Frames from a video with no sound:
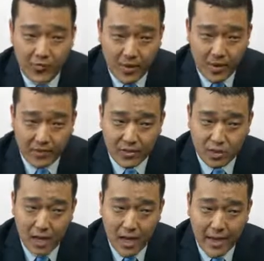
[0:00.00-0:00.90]
for the month of
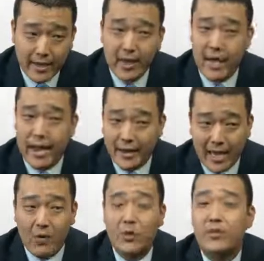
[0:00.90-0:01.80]
July? And
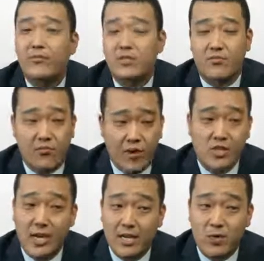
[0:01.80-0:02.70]
can we look for some
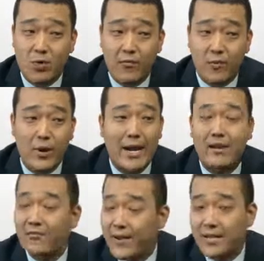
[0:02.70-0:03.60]
fresh highs going forward? And
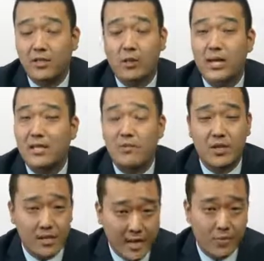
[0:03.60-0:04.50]
in fact, looking at some of
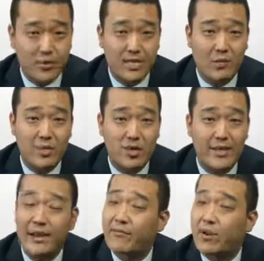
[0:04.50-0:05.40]
the data prints that we saw,
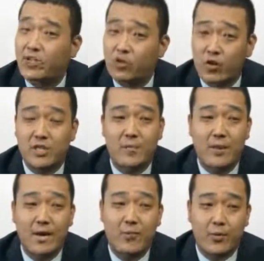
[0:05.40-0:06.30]
that very strong
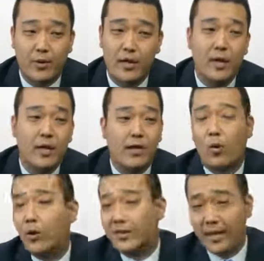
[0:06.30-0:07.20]
CPI print,
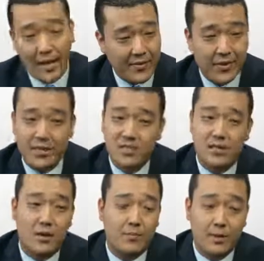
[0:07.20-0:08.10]
one thing I think this
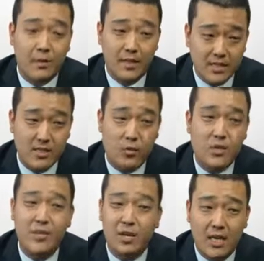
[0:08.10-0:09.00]
is going
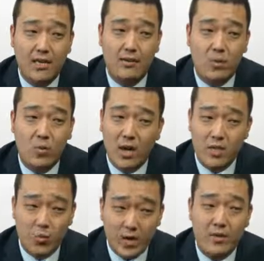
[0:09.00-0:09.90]
to be a key theme to
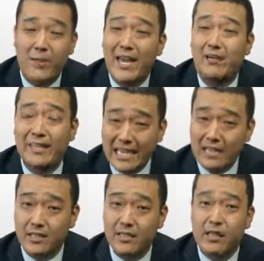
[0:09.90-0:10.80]
watch, where the Bank of
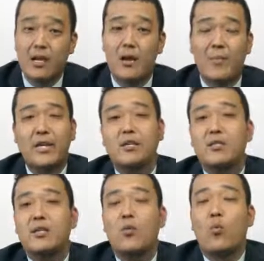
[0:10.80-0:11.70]
England might
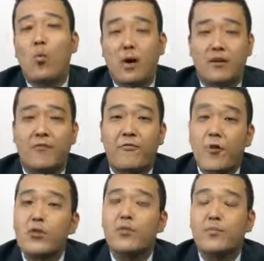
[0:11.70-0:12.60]
continue want a
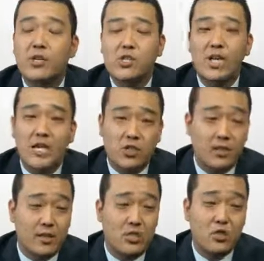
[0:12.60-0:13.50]
further appreciation
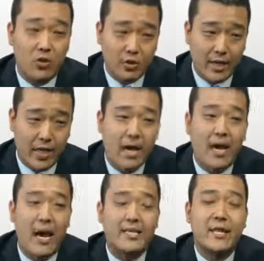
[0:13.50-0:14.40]
in the sterling,
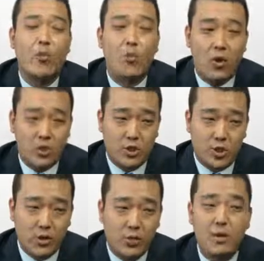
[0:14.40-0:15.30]
as they want
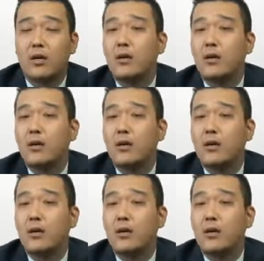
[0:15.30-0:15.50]
to